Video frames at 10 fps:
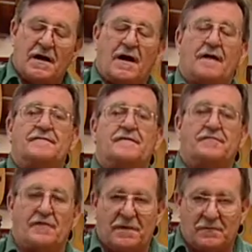of the
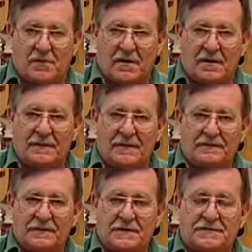fretboard.
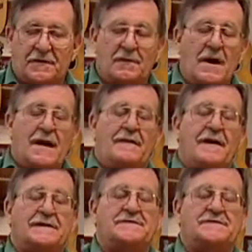So that's